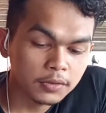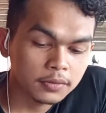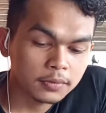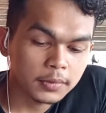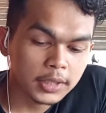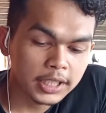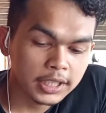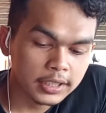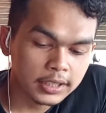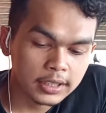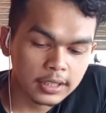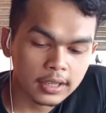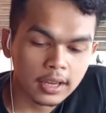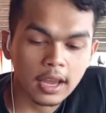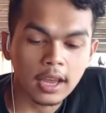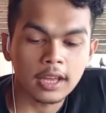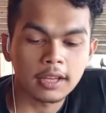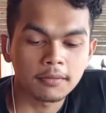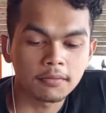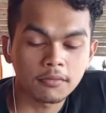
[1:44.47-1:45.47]
agile
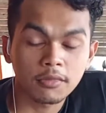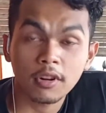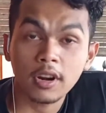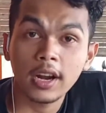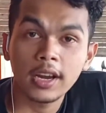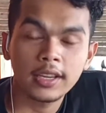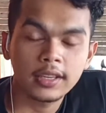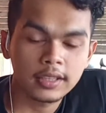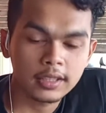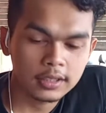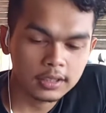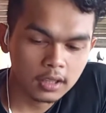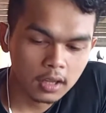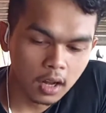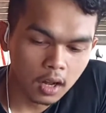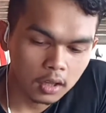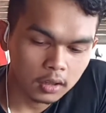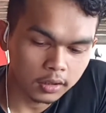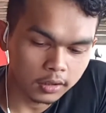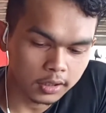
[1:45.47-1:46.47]
movement,
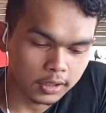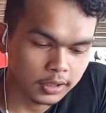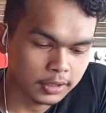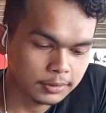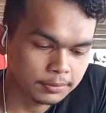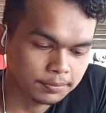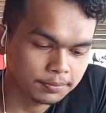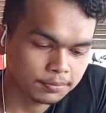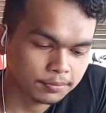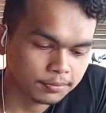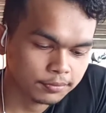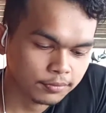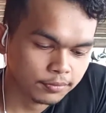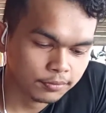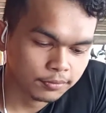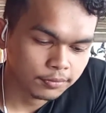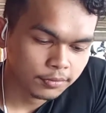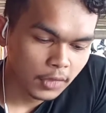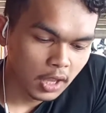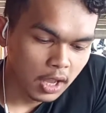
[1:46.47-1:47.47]
and bright
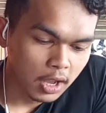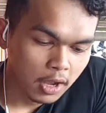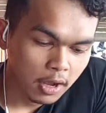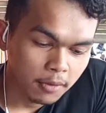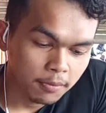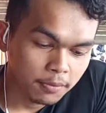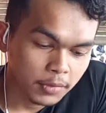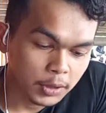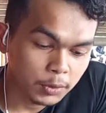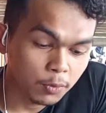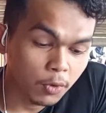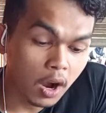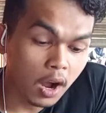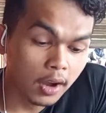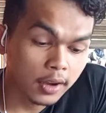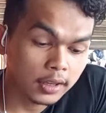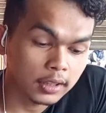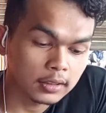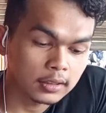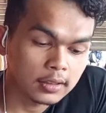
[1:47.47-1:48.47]
color.
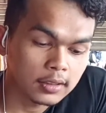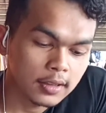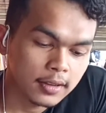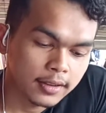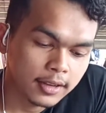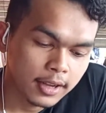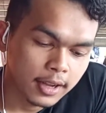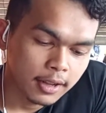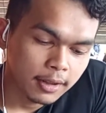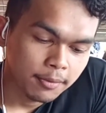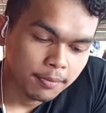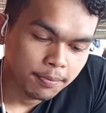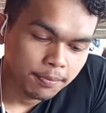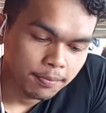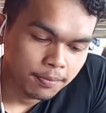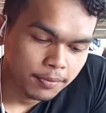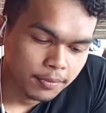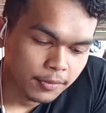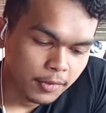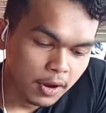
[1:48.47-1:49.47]
Meanwhile,
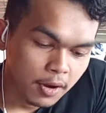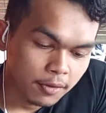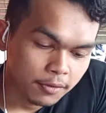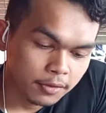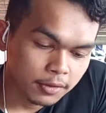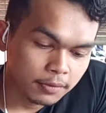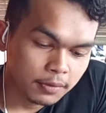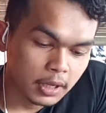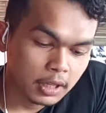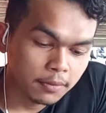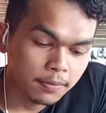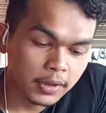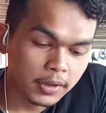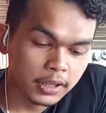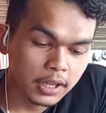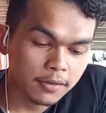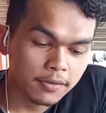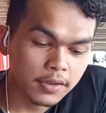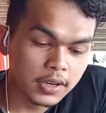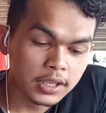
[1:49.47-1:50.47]

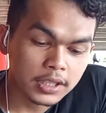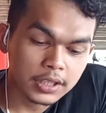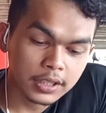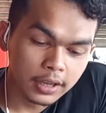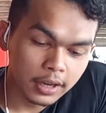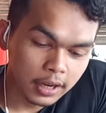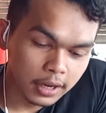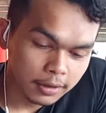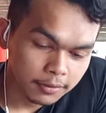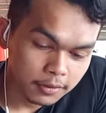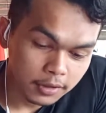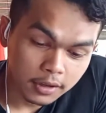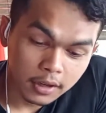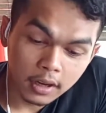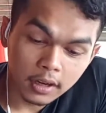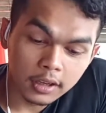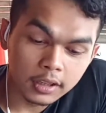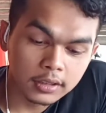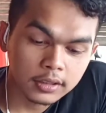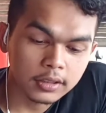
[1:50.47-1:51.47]
female betta
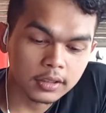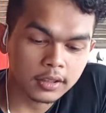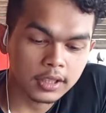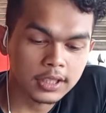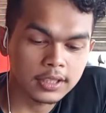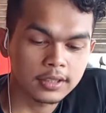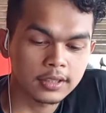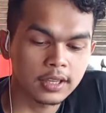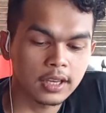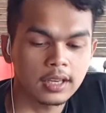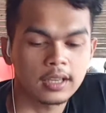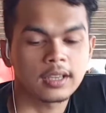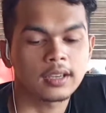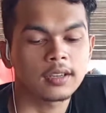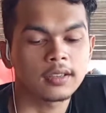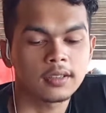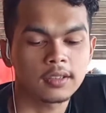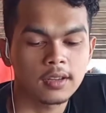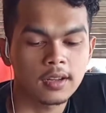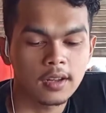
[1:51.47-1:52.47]
fish have the
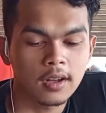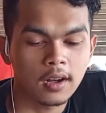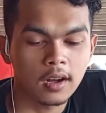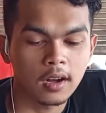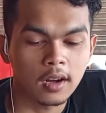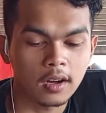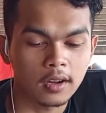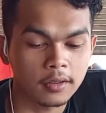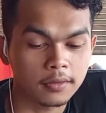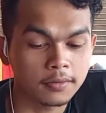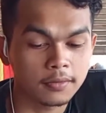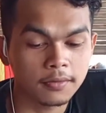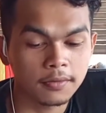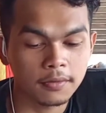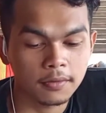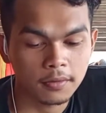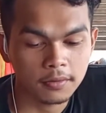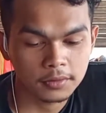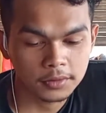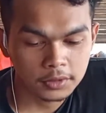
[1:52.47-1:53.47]
characteristic
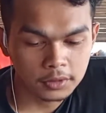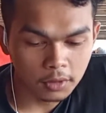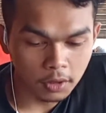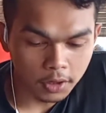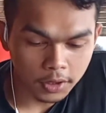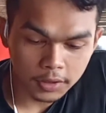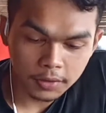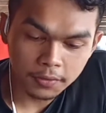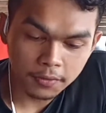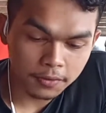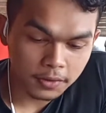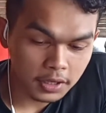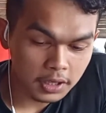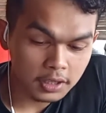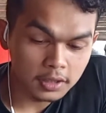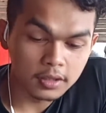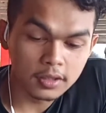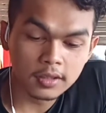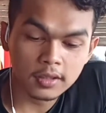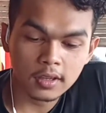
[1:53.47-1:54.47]
of
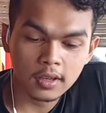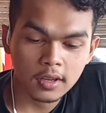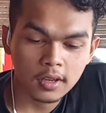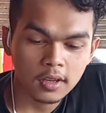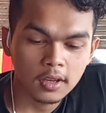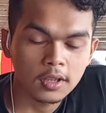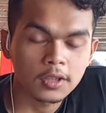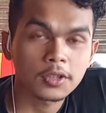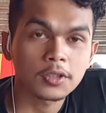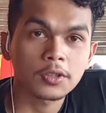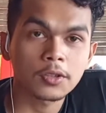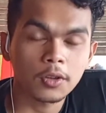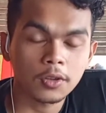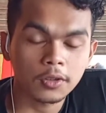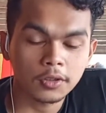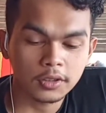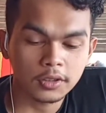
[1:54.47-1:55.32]
short fins,